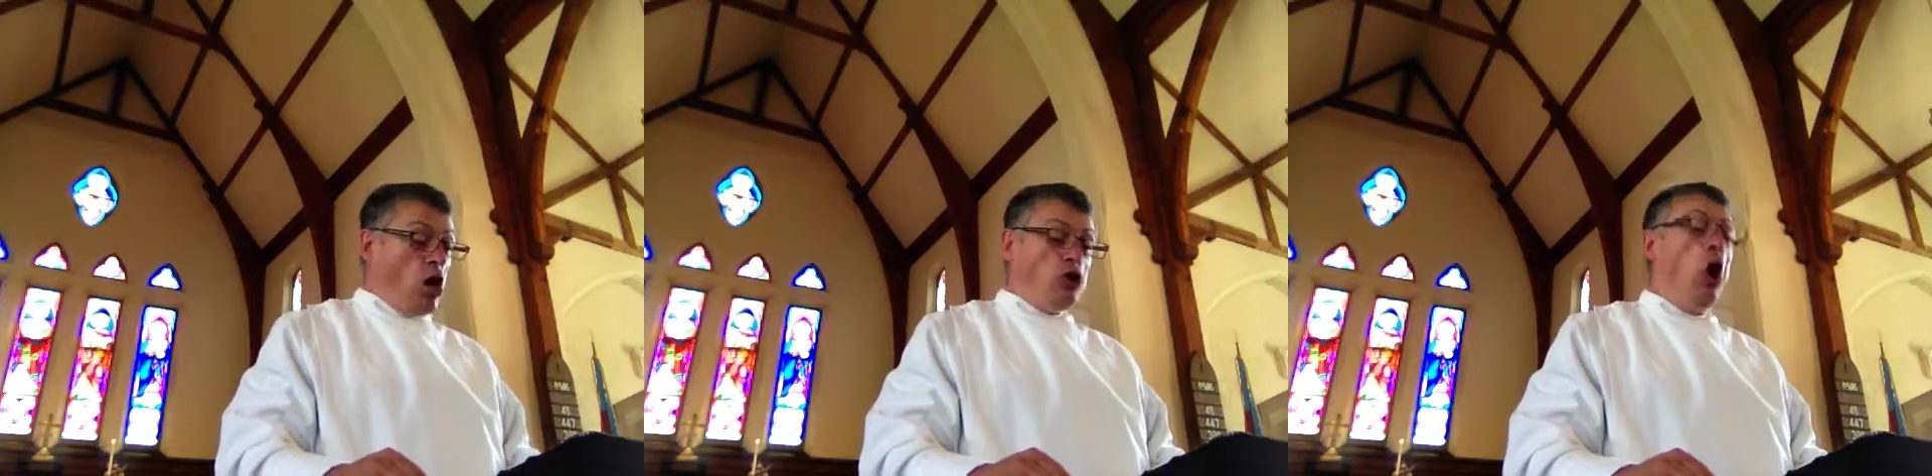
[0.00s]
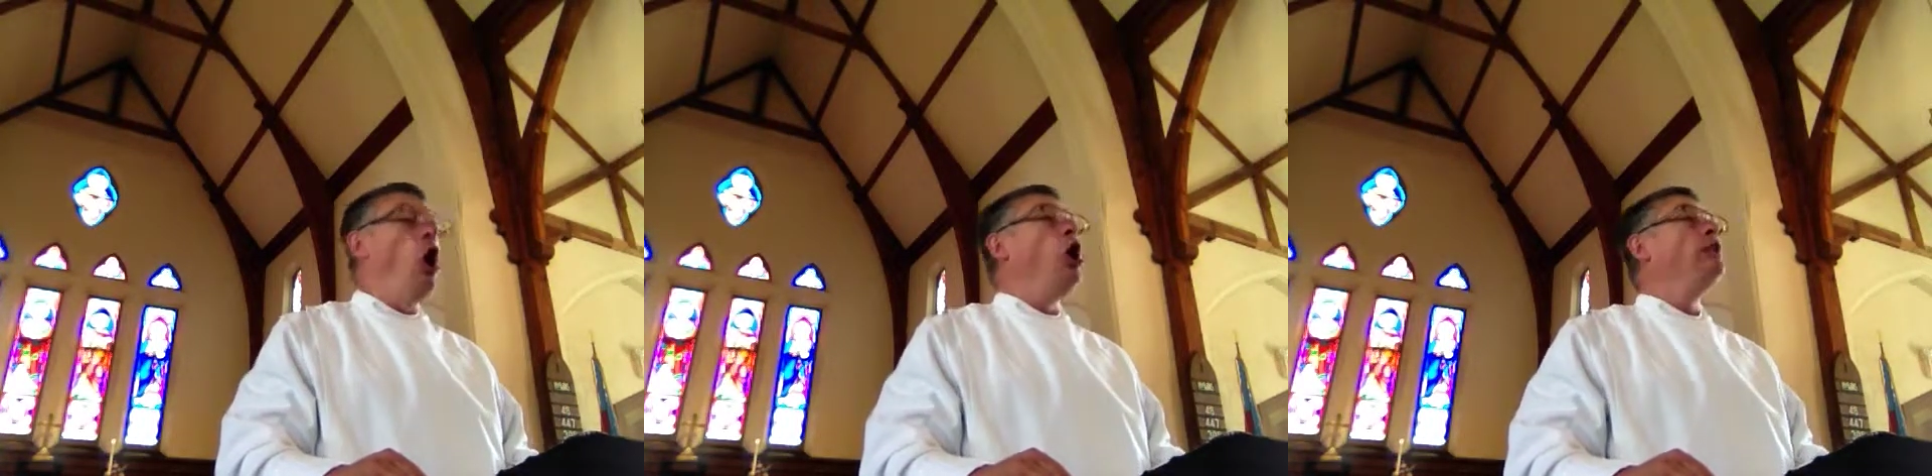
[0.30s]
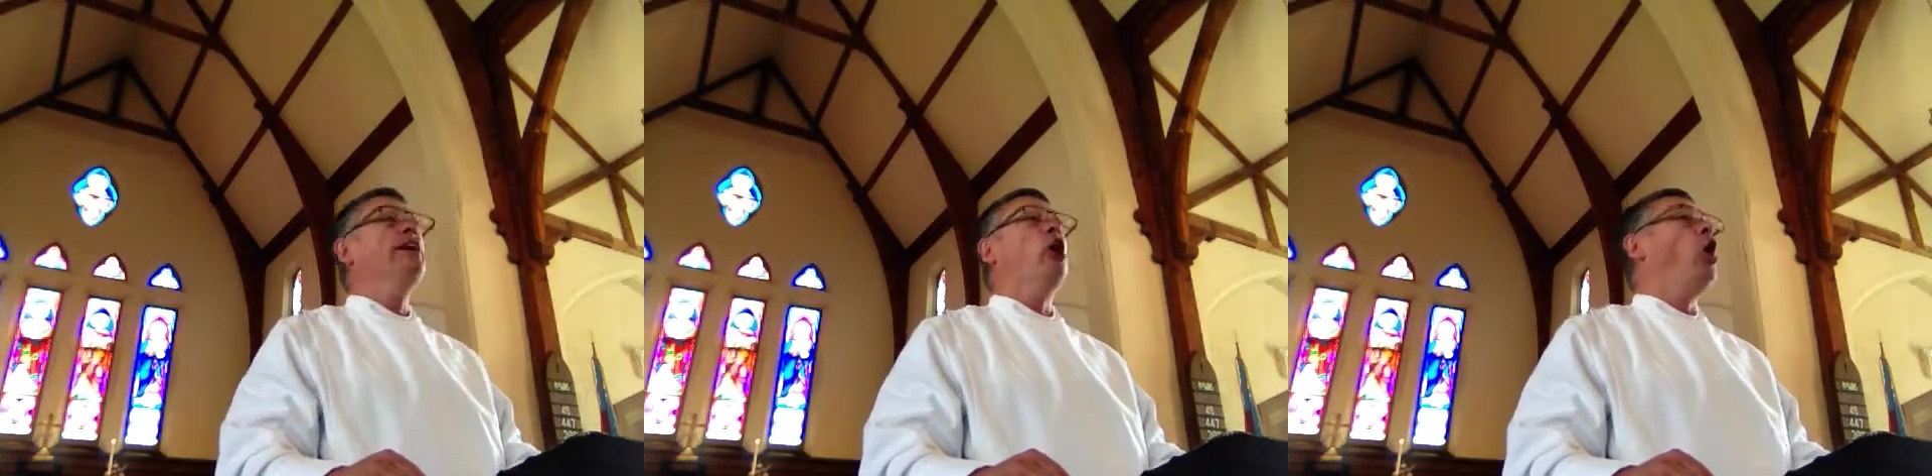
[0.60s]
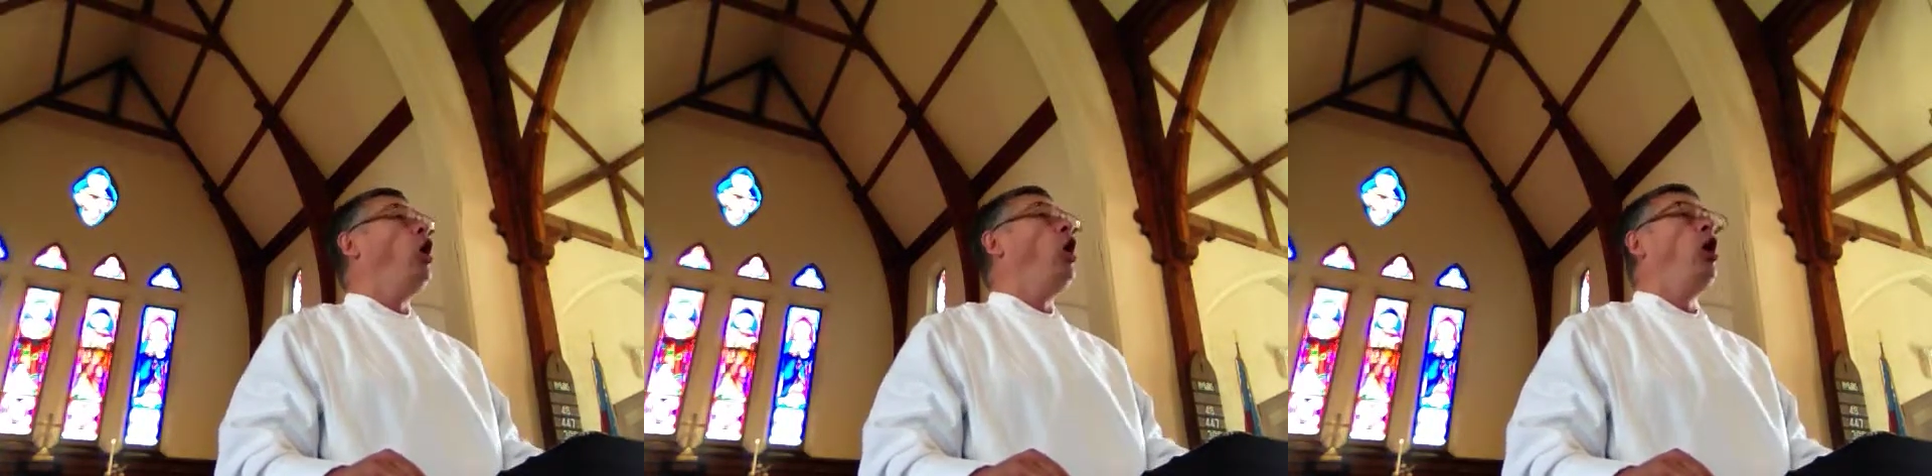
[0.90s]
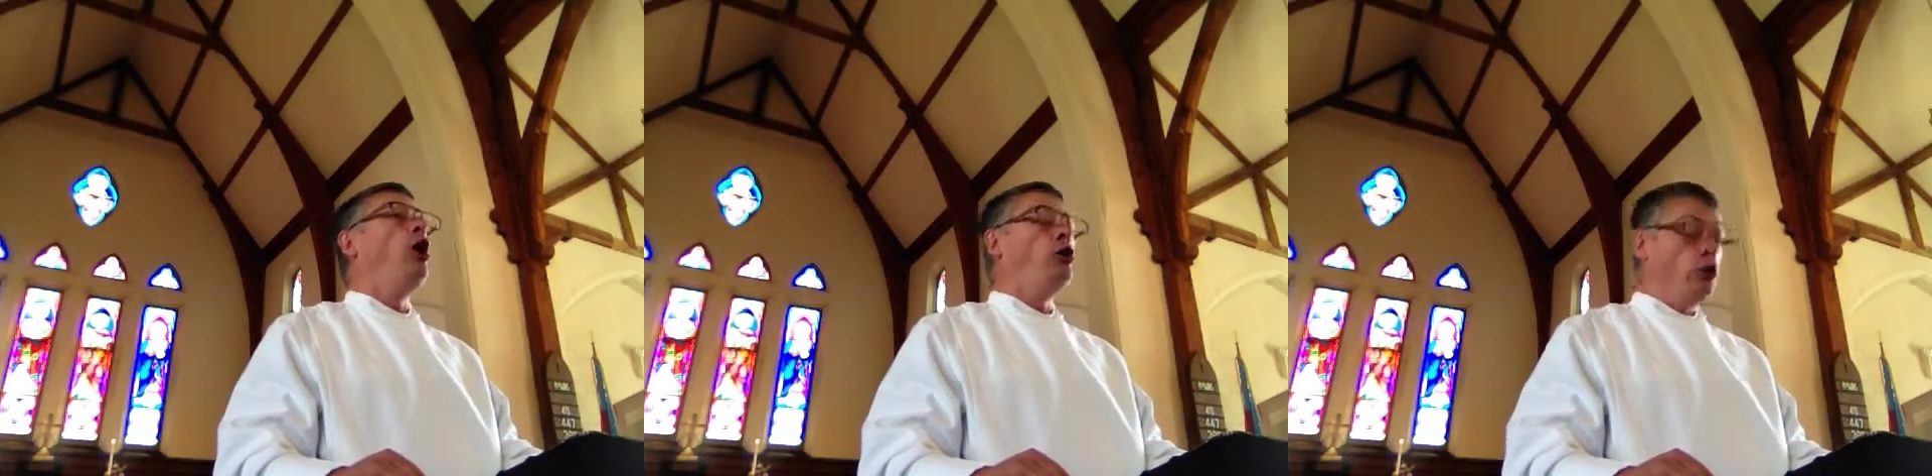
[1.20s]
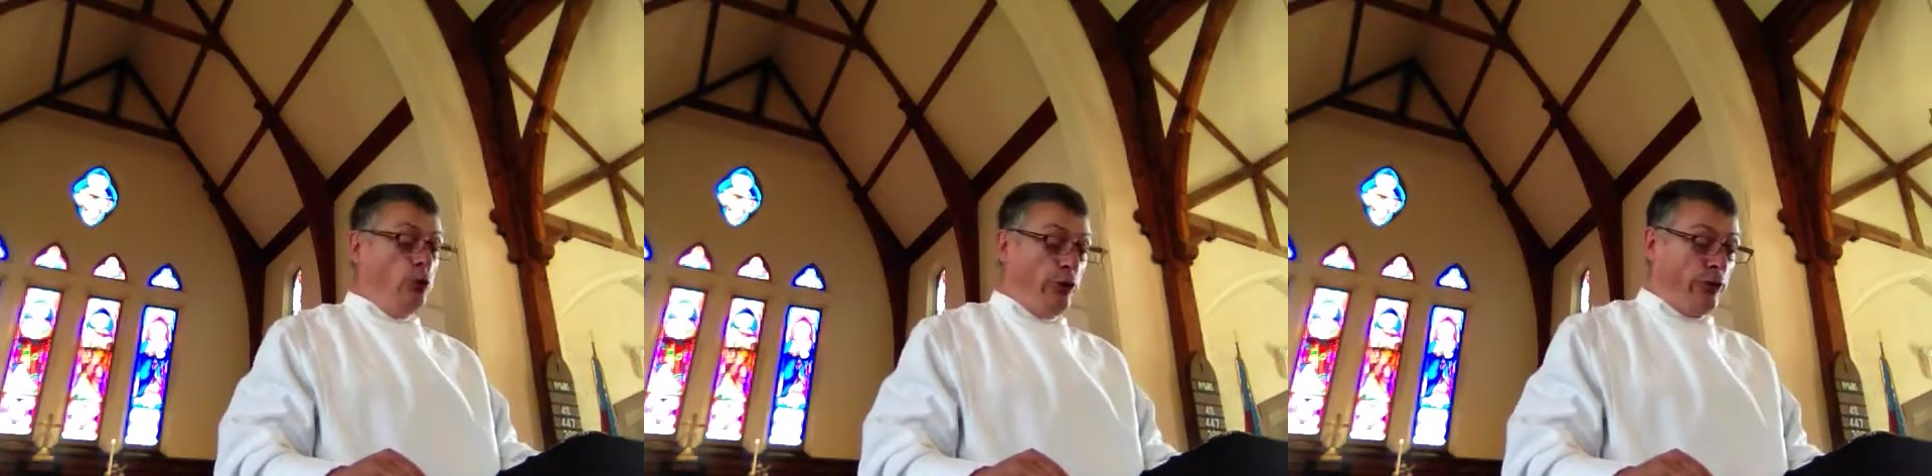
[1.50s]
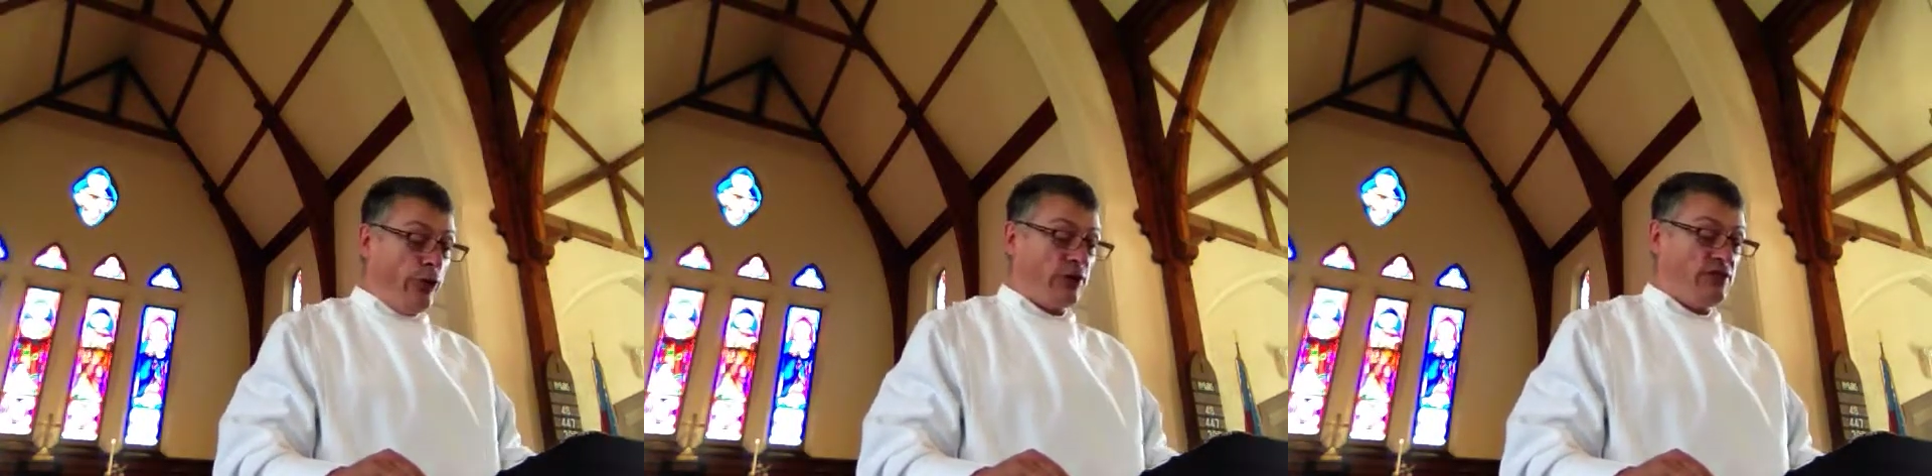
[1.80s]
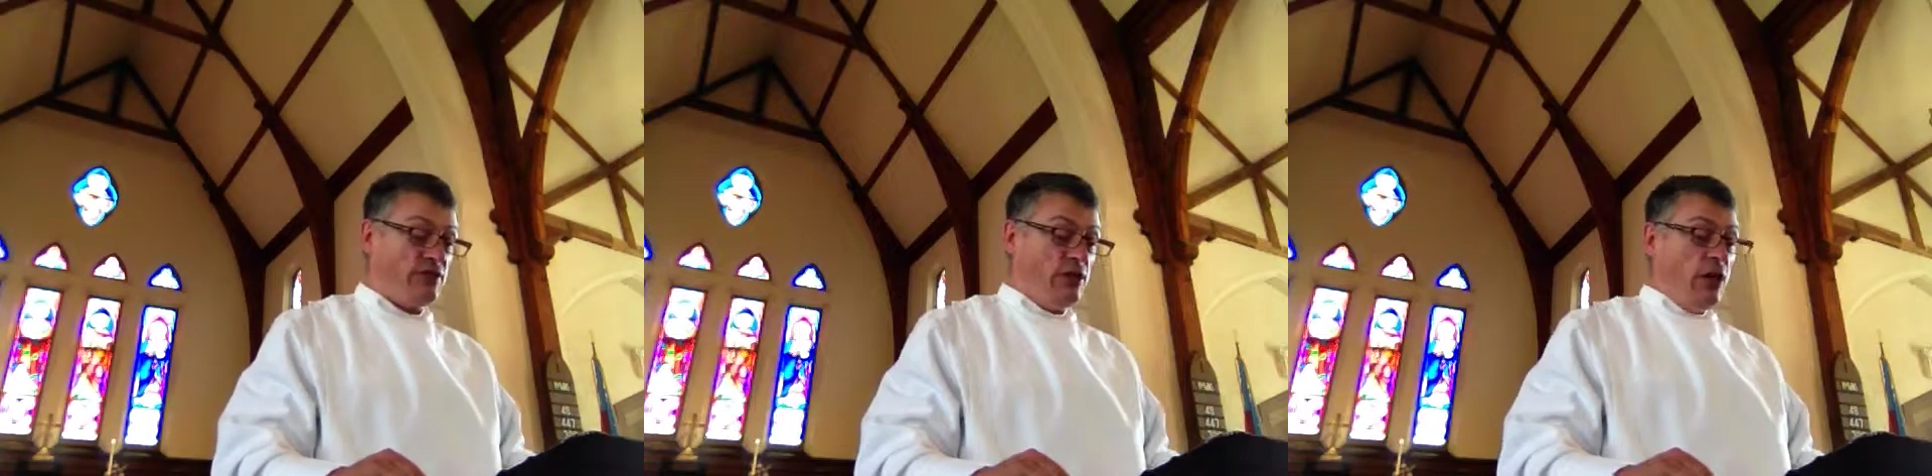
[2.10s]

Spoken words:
calling all who thirst